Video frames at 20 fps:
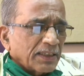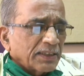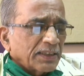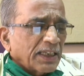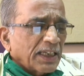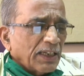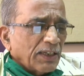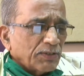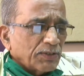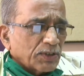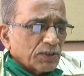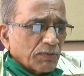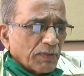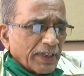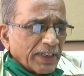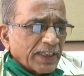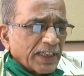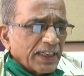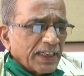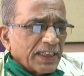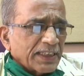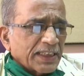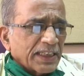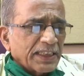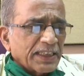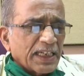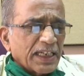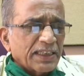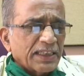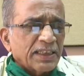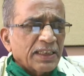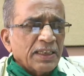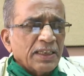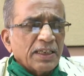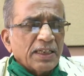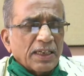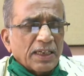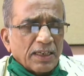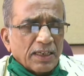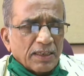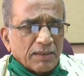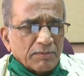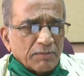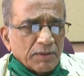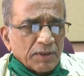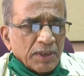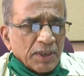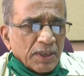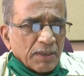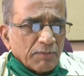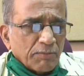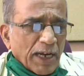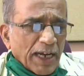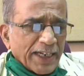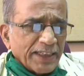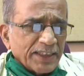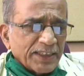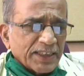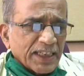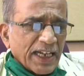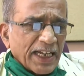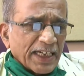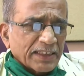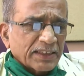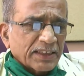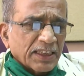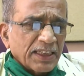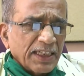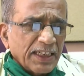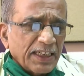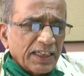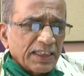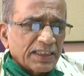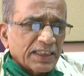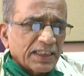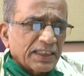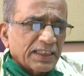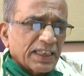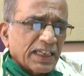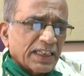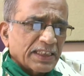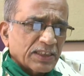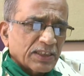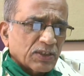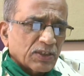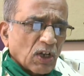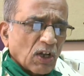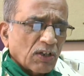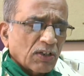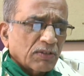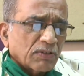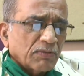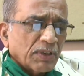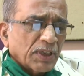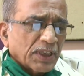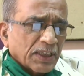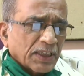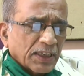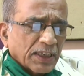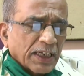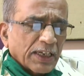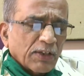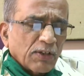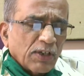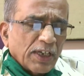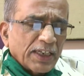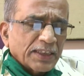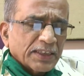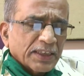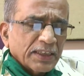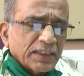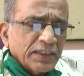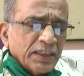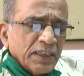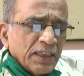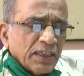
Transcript: gives 20 diseases, Mines Act 3 diseases, Doctor Worker Regulation